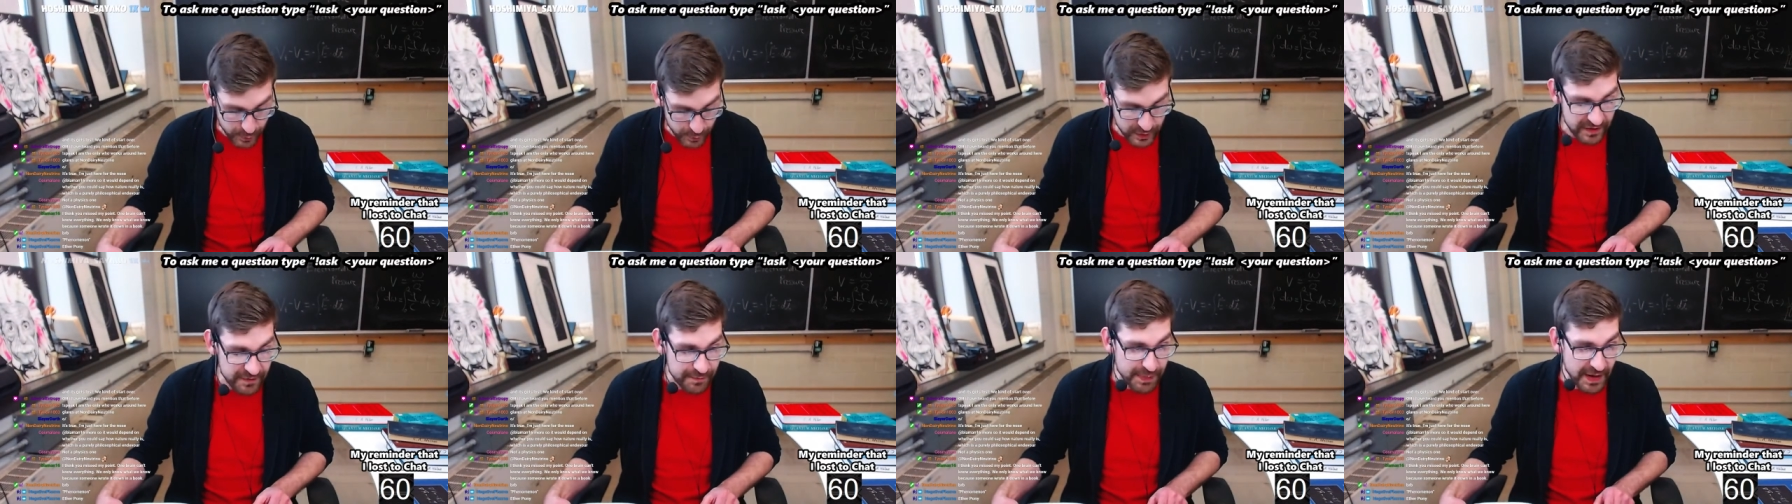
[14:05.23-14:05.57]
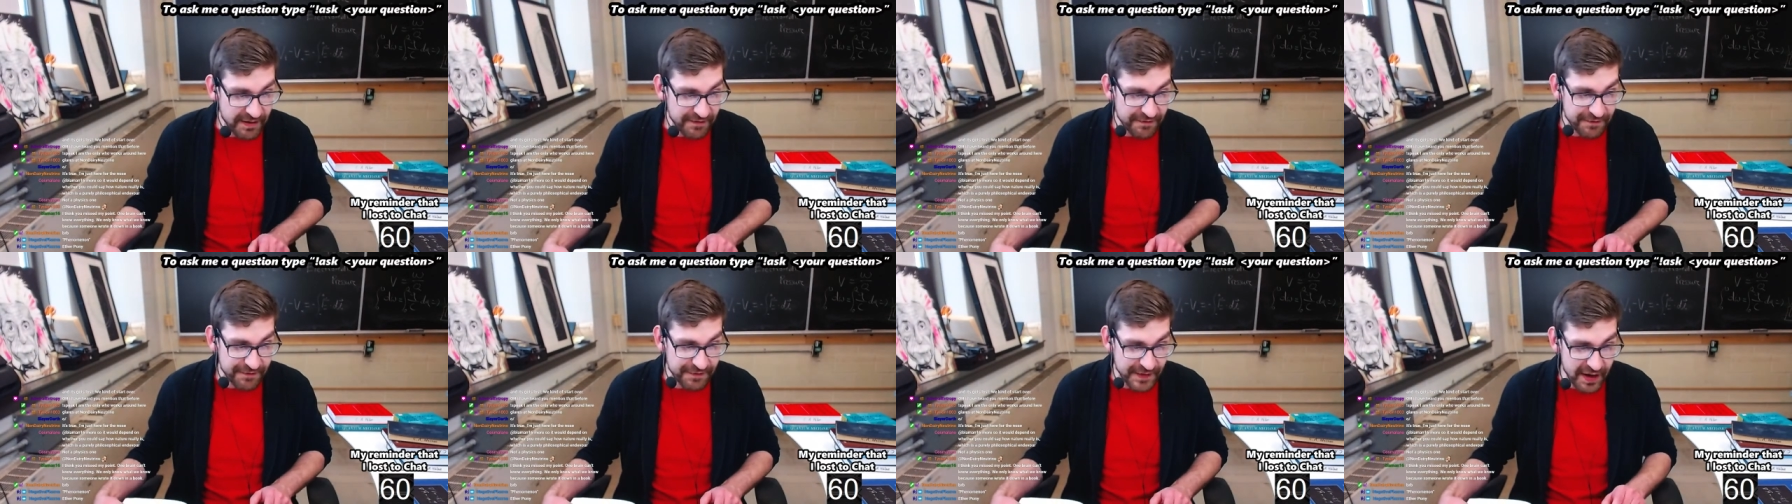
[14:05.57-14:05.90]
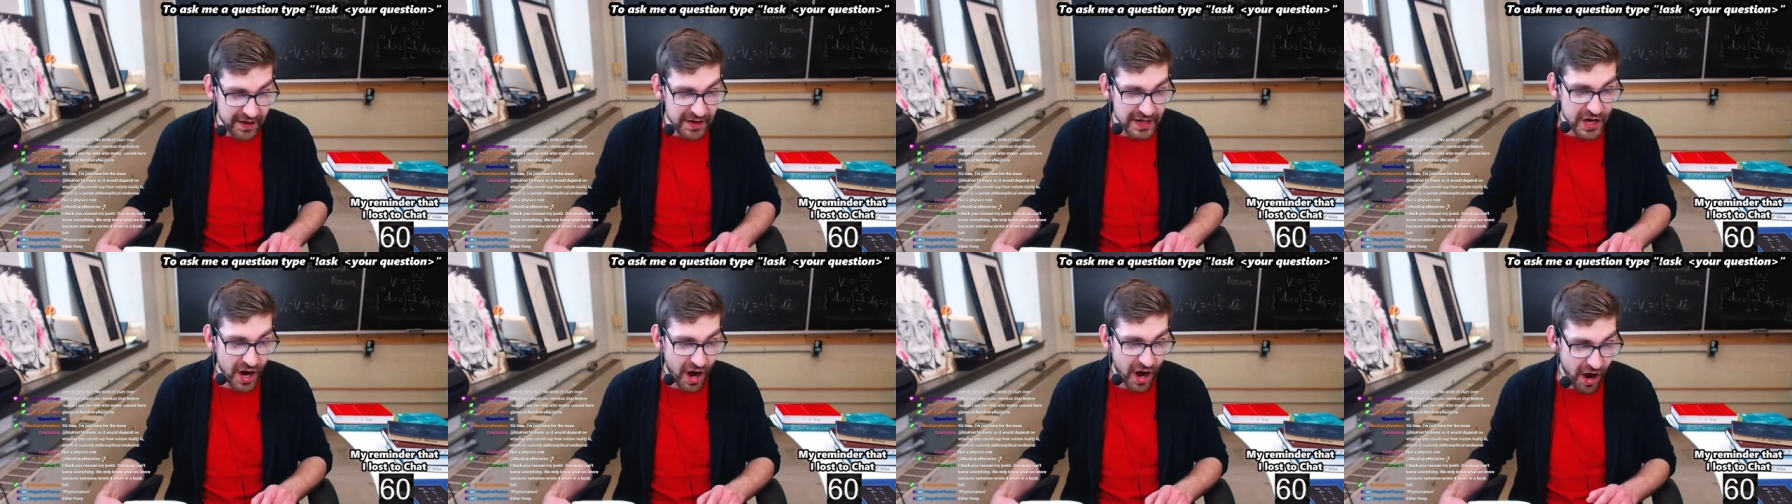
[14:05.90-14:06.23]
would have been
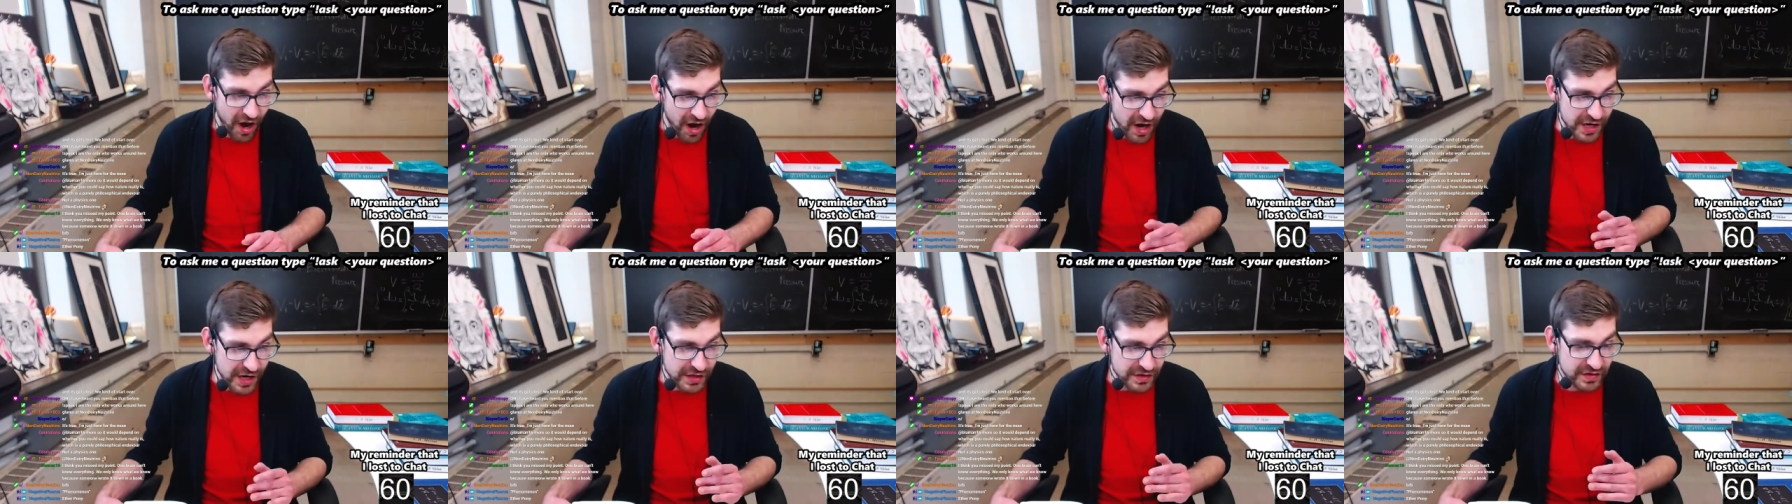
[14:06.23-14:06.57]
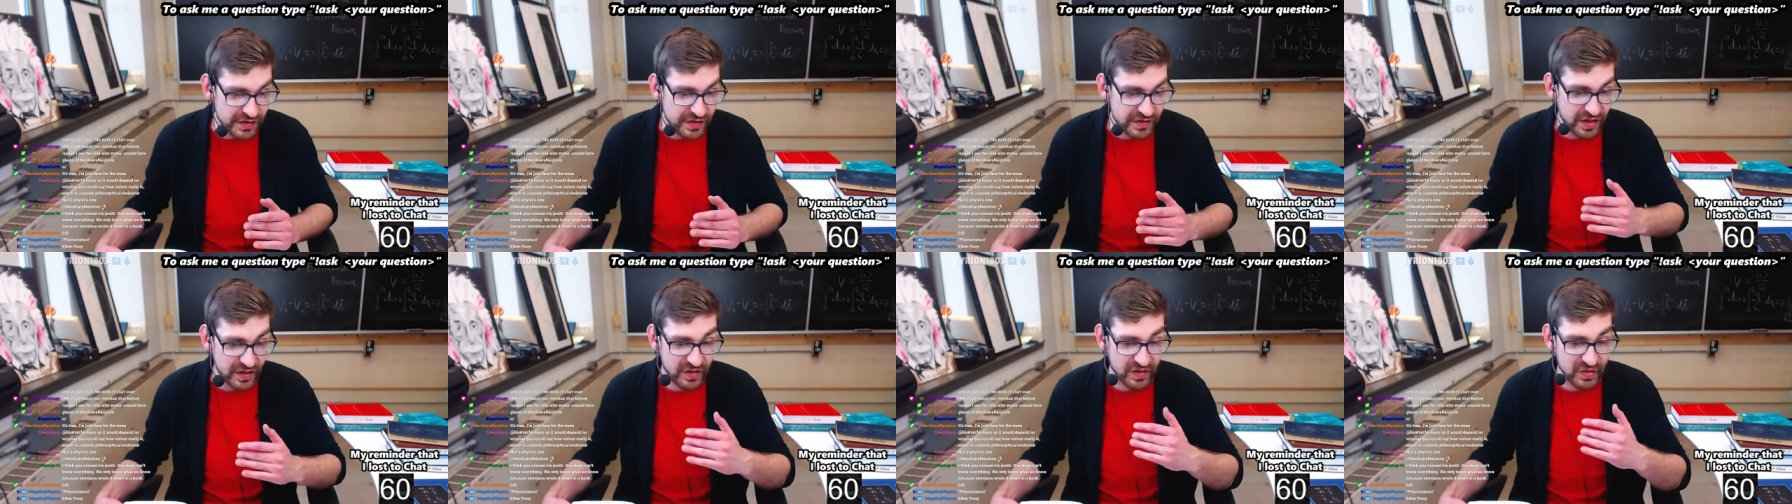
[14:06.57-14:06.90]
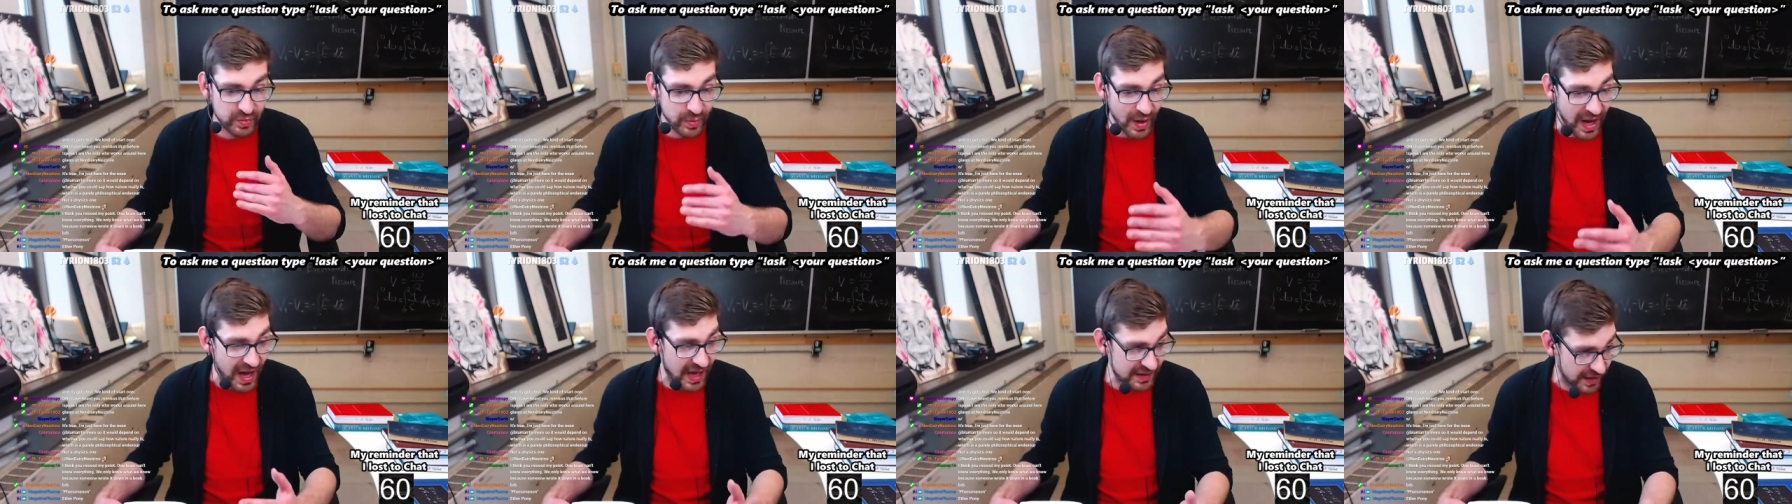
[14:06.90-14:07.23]
very hard to
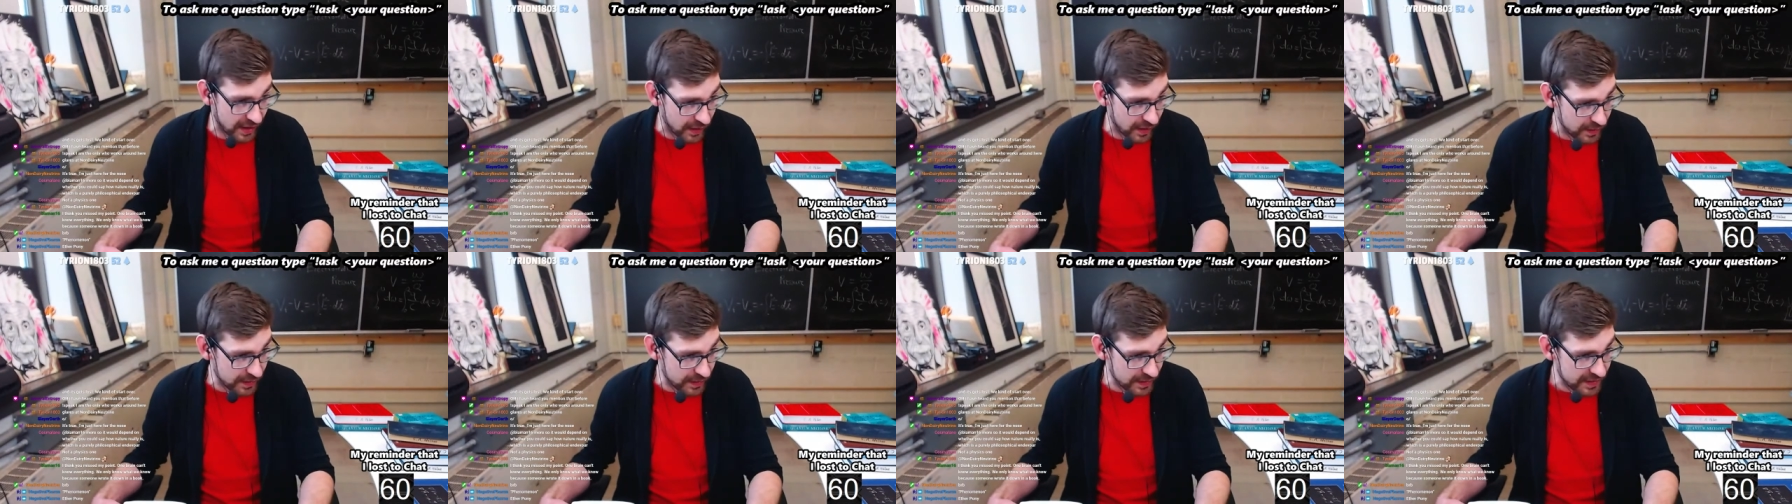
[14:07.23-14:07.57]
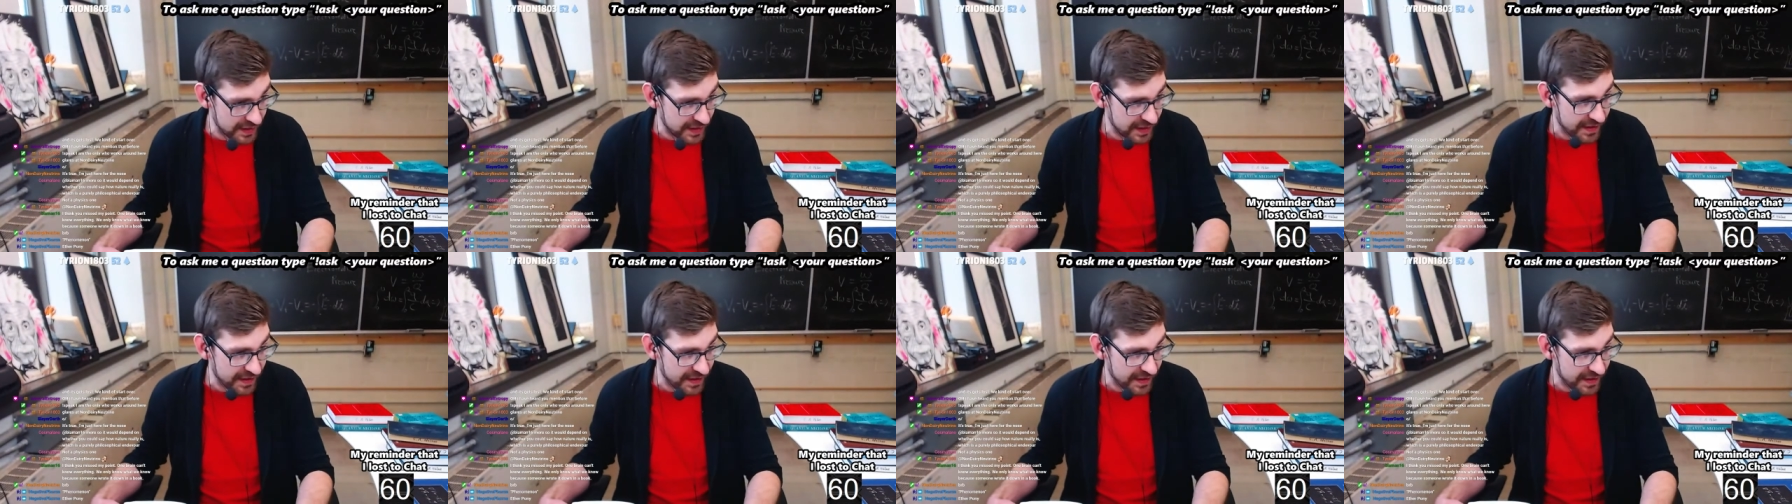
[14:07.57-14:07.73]
swallow